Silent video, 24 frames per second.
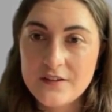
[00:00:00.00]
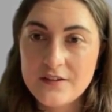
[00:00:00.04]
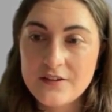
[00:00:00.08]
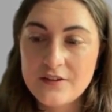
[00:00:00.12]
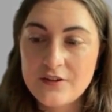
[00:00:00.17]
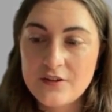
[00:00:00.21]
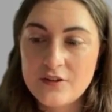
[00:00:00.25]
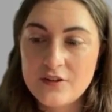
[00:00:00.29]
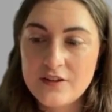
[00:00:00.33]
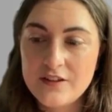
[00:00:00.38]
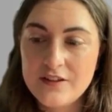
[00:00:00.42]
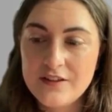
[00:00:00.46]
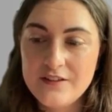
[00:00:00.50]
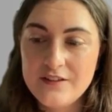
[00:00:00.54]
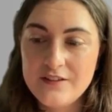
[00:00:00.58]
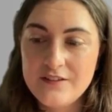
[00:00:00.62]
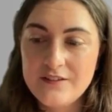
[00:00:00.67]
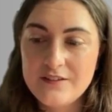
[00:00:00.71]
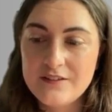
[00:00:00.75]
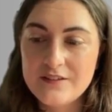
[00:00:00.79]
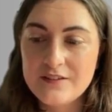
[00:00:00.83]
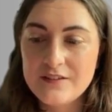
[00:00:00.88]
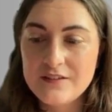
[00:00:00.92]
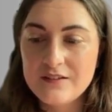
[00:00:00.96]
There is
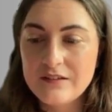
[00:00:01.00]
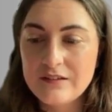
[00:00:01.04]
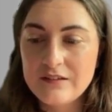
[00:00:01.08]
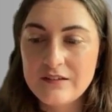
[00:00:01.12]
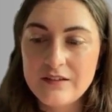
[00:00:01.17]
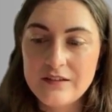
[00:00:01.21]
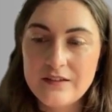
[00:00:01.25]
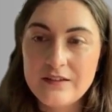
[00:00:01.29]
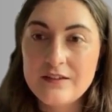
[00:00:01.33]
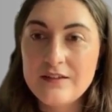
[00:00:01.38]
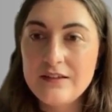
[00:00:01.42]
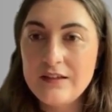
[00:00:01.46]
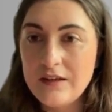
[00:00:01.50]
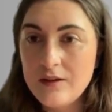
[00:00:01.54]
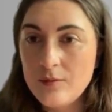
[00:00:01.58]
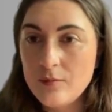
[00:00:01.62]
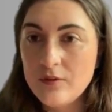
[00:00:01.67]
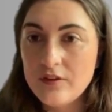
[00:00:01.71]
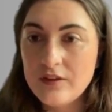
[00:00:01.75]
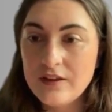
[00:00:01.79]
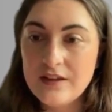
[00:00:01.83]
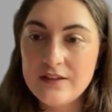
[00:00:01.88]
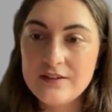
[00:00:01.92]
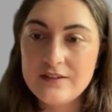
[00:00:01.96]
an attempt
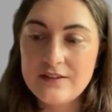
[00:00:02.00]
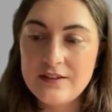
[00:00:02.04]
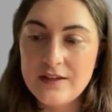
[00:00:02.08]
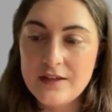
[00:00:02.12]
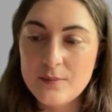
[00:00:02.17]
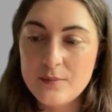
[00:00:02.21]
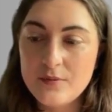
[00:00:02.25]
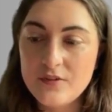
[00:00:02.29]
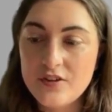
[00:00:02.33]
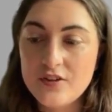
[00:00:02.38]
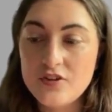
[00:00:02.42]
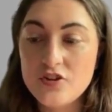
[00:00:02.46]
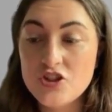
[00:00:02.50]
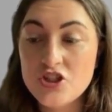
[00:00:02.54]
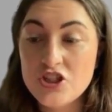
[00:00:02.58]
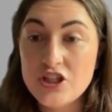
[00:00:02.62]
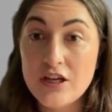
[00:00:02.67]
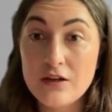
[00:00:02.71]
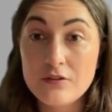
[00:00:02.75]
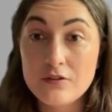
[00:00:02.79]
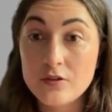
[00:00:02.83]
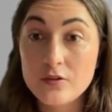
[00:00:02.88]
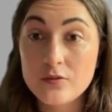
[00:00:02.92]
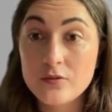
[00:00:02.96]
at depth and
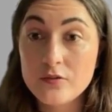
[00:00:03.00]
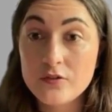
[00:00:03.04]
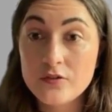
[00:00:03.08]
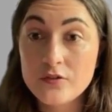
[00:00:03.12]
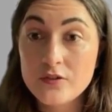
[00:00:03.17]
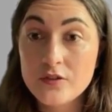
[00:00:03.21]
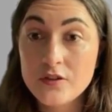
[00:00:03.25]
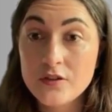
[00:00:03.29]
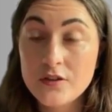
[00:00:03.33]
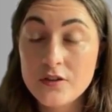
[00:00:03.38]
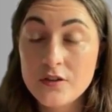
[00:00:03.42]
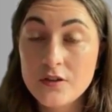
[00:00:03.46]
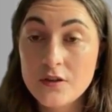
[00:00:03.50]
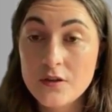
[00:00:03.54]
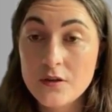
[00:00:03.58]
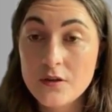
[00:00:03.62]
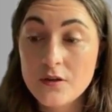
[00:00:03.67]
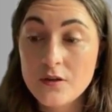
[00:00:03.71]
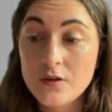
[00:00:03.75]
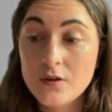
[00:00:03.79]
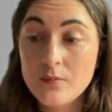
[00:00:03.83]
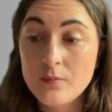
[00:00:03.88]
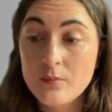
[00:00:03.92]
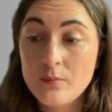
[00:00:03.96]
shadows,
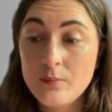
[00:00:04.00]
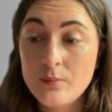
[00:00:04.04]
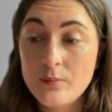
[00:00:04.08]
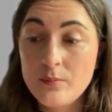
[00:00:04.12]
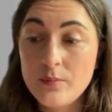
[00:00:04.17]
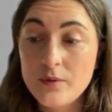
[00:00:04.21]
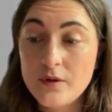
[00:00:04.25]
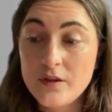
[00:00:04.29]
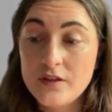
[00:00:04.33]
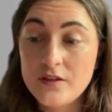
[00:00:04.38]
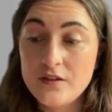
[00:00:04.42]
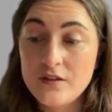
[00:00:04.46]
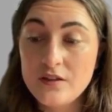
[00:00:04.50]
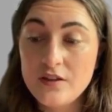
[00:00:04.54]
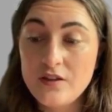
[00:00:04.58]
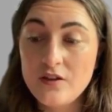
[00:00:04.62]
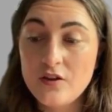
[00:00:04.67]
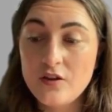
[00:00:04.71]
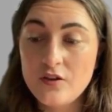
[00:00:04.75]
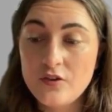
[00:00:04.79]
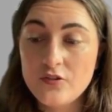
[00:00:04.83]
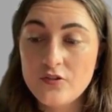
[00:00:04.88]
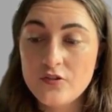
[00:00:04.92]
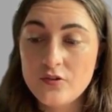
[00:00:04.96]
but he
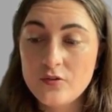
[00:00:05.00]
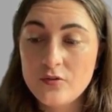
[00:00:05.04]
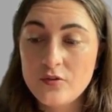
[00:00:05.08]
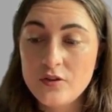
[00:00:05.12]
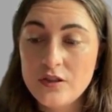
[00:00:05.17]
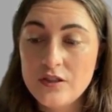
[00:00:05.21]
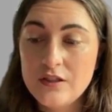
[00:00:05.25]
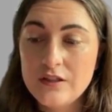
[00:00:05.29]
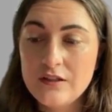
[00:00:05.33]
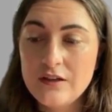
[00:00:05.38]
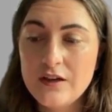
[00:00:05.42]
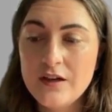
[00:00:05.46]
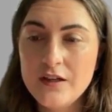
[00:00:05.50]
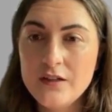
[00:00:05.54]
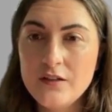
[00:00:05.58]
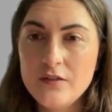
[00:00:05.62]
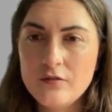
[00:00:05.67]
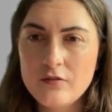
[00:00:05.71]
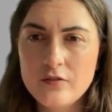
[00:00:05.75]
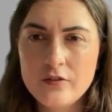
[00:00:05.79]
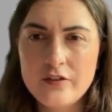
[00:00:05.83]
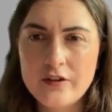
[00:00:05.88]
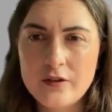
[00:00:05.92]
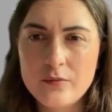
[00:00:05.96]
also kind of
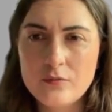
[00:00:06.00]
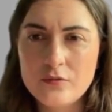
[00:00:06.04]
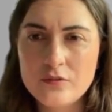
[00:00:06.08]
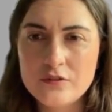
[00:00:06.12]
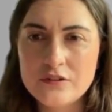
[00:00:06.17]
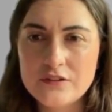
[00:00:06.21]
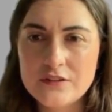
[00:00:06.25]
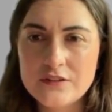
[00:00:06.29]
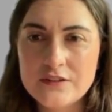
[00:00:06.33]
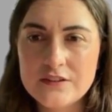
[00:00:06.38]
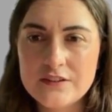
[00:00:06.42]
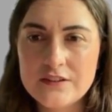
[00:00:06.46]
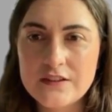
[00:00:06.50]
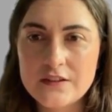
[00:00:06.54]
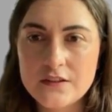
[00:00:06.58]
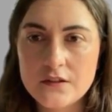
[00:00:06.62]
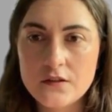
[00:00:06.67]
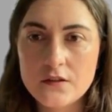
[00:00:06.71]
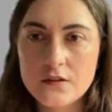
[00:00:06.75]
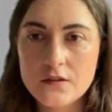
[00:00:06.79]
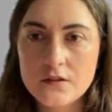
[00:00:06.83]
resembles a sticker.